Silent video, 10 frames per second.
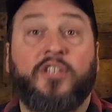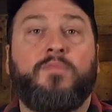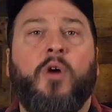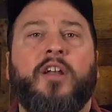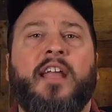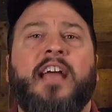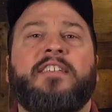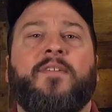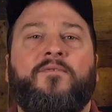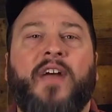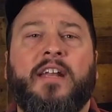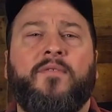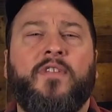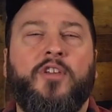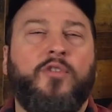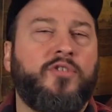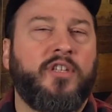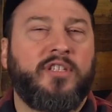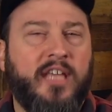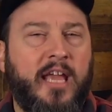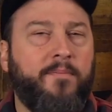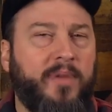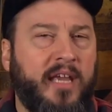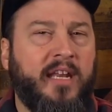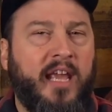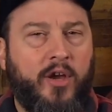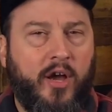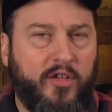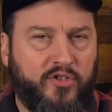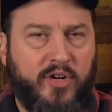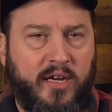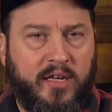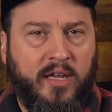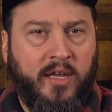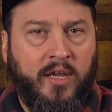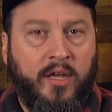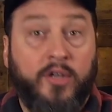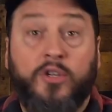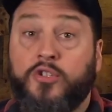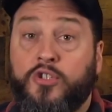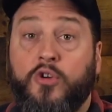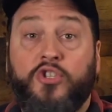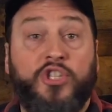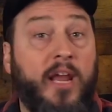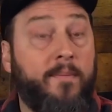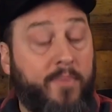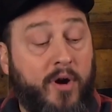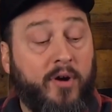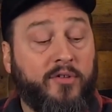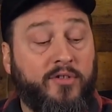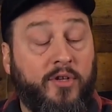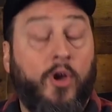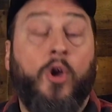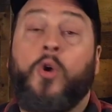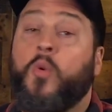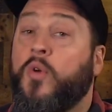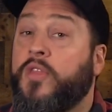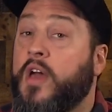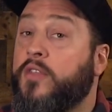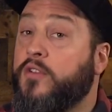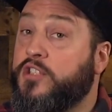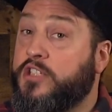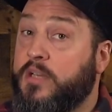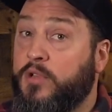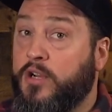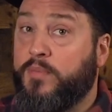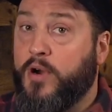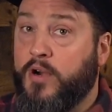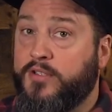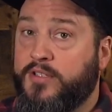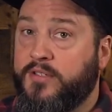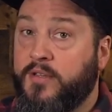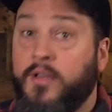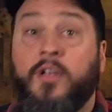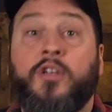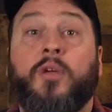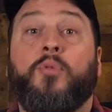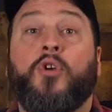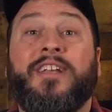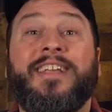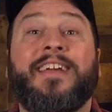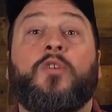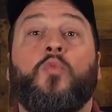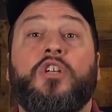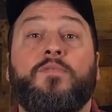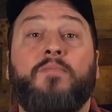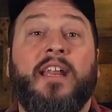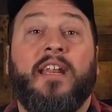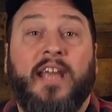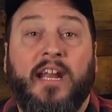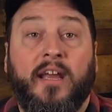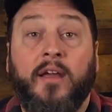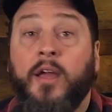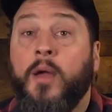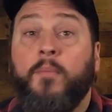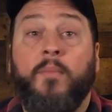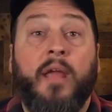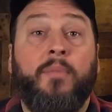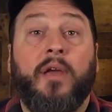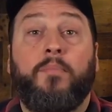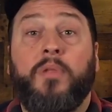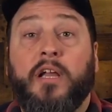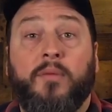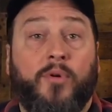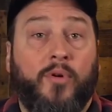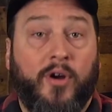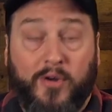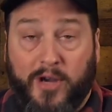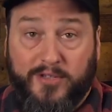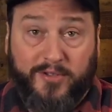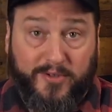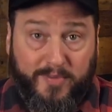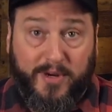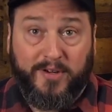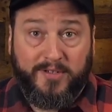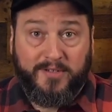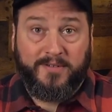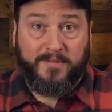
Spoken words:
smart tags effectively use the same P&A construct to associate parts with other similar parts to predict which metadata may be applicable across those parts.